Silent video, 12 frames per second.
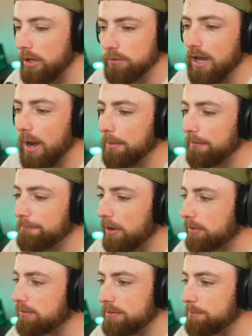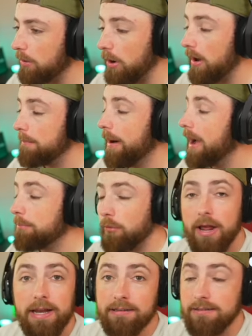No, top of the 1st. Dude, bro, my
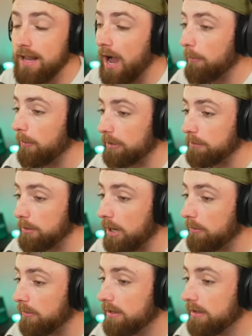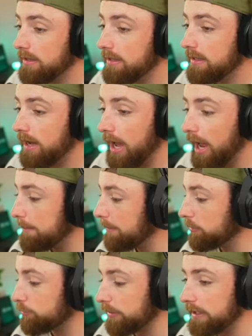brain is not working, bro. I'm
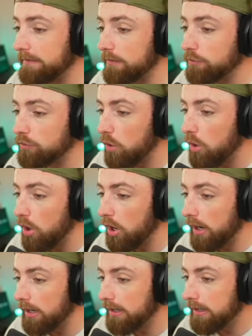misreading the score.